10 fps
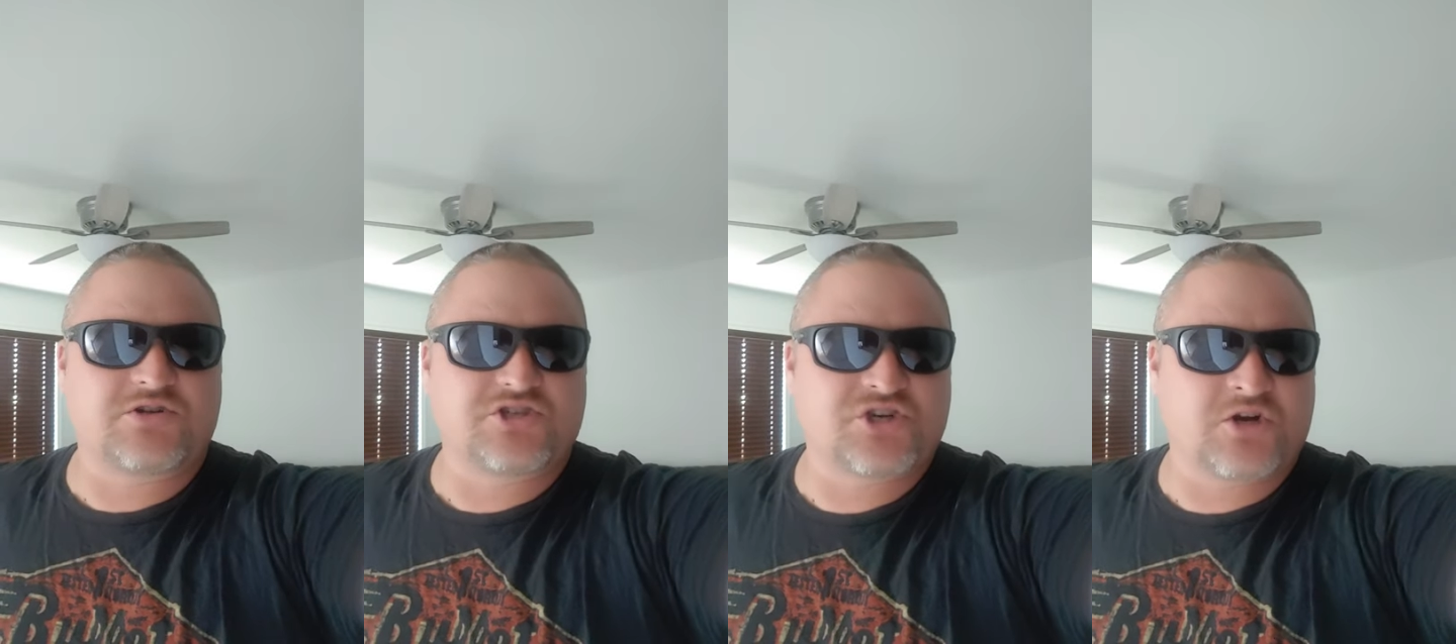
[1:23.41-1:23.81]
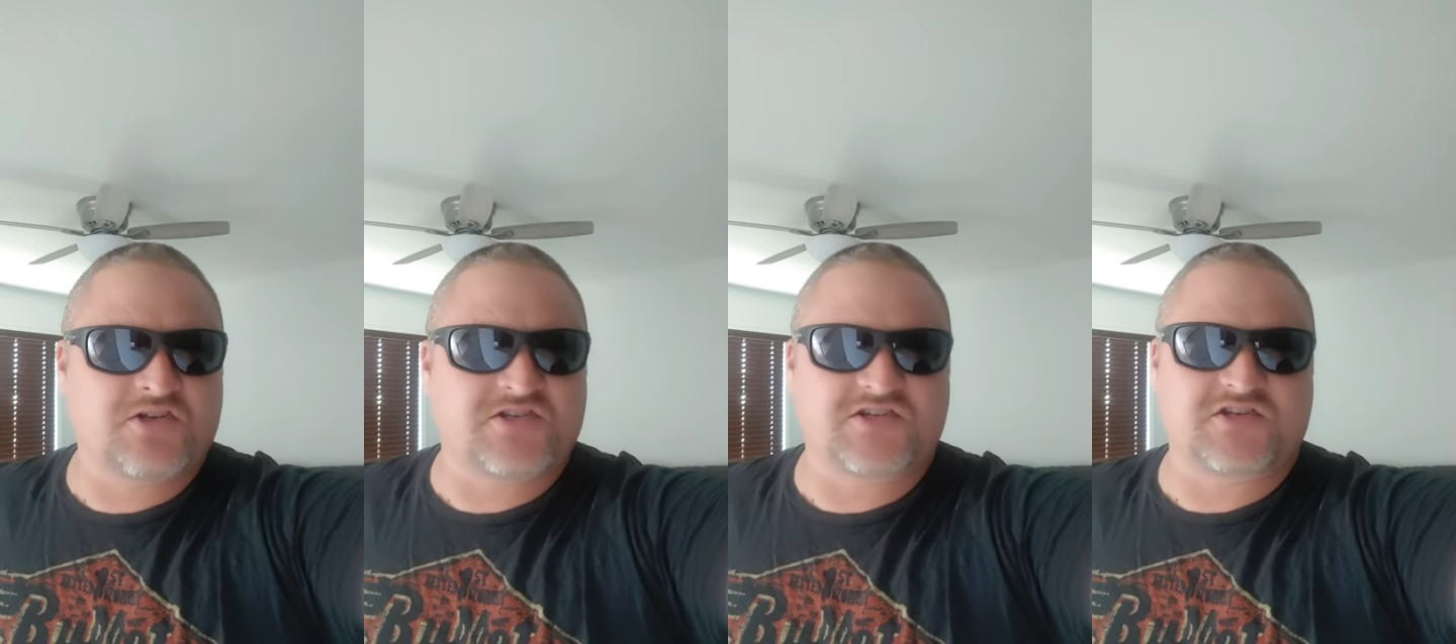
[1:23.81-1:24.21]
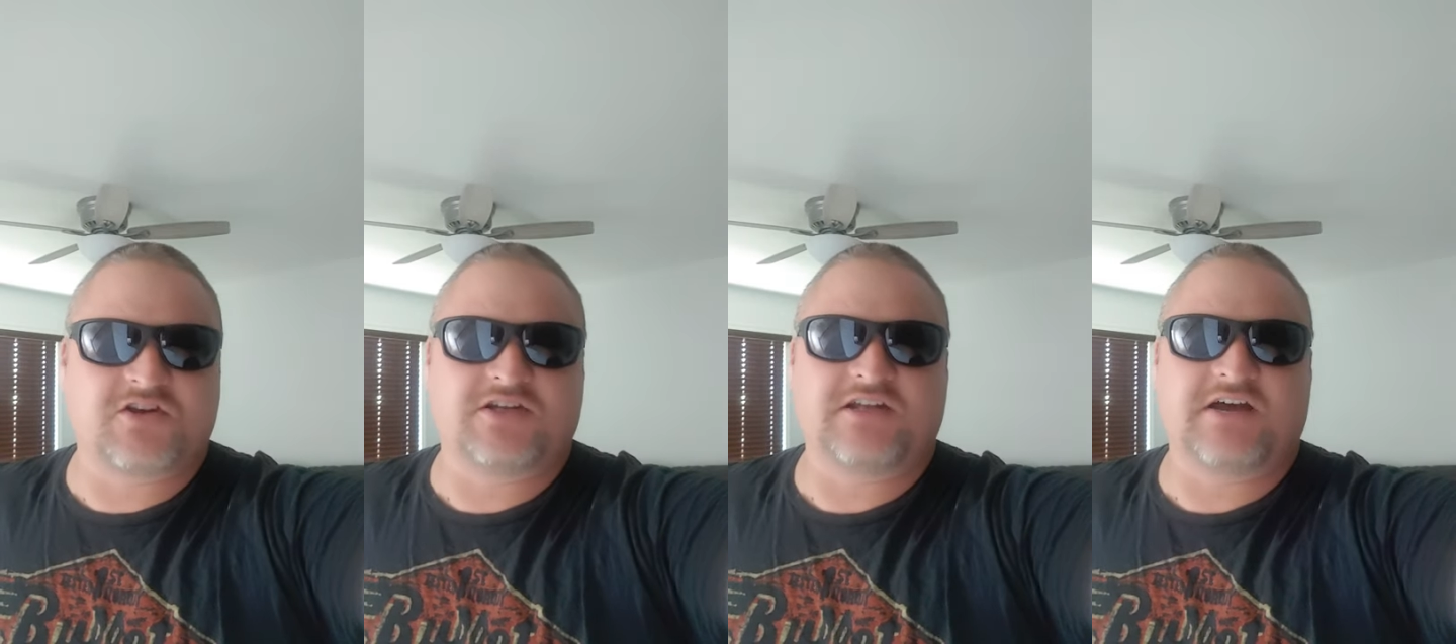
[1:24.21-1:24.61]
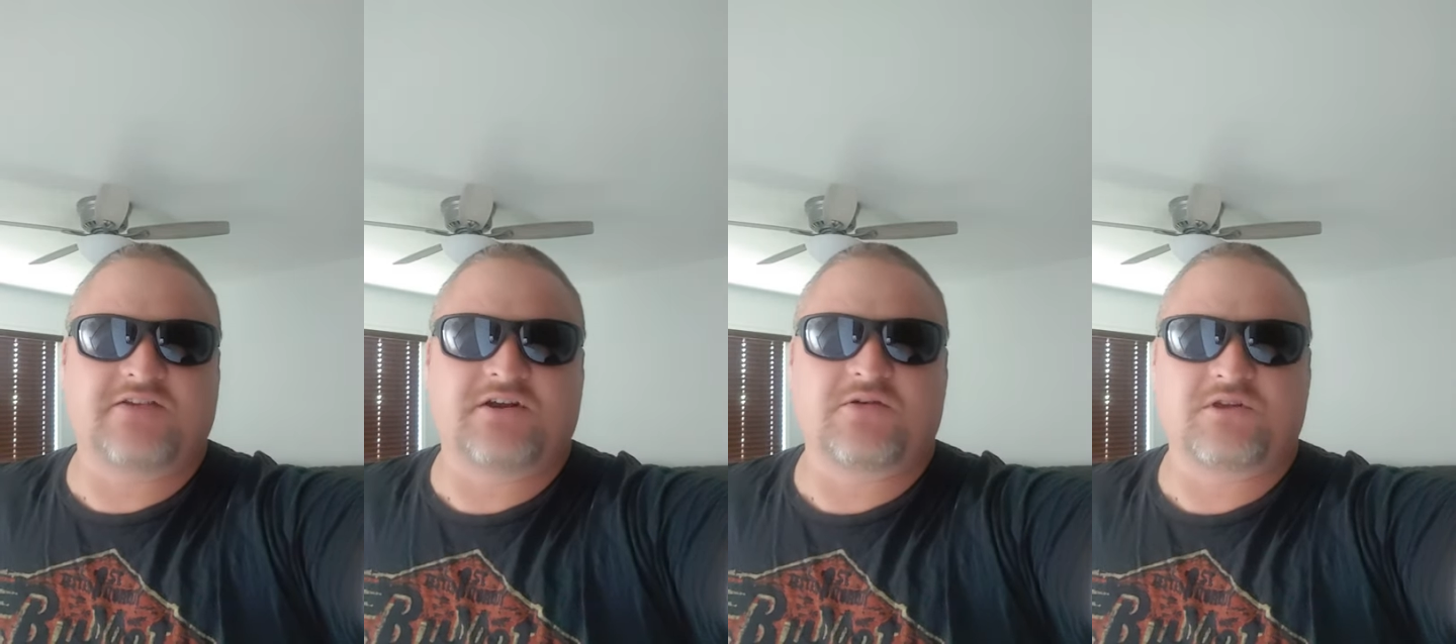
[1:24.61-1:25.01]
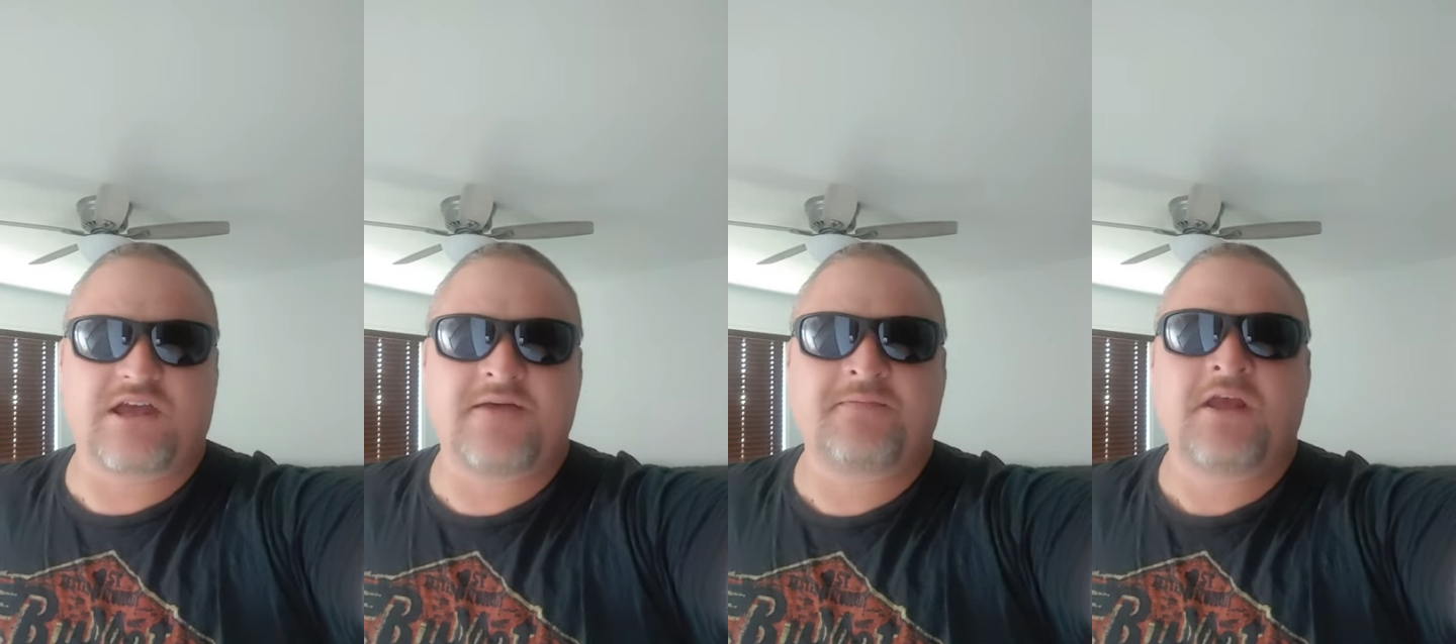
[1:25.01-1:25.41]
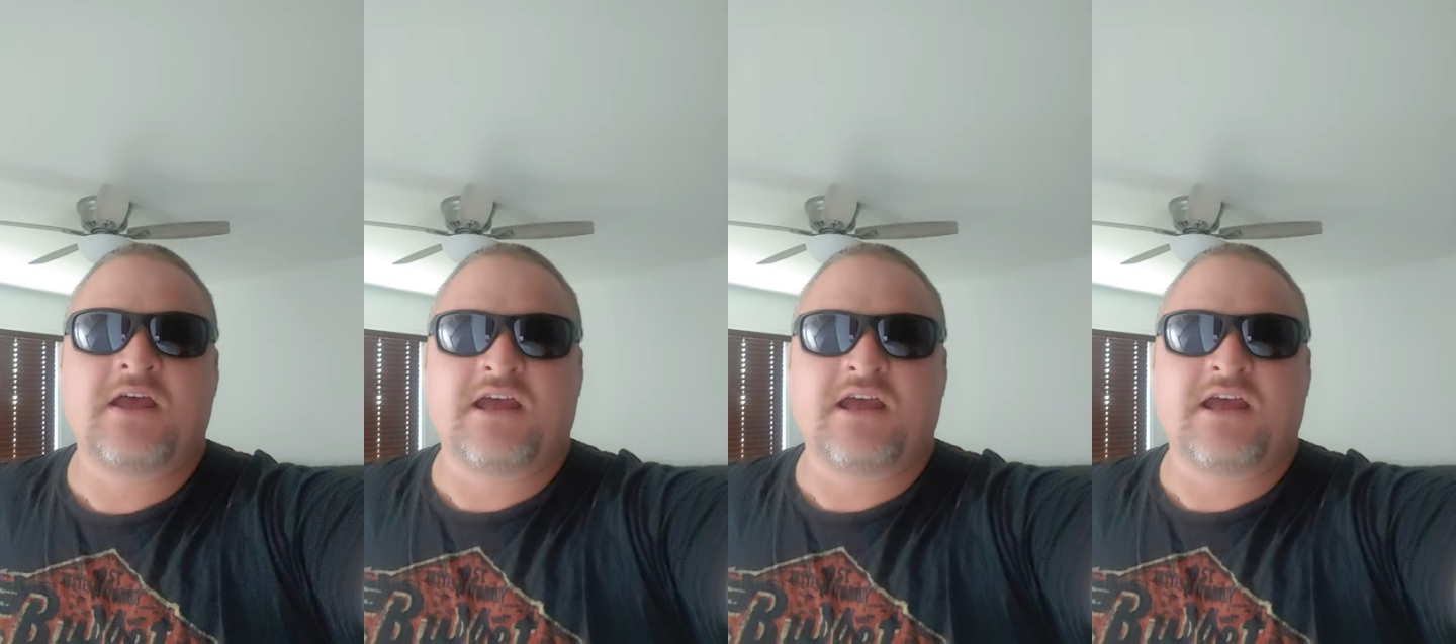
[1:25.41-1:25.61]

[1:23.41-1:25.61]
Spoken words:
insurance is good down there, okay?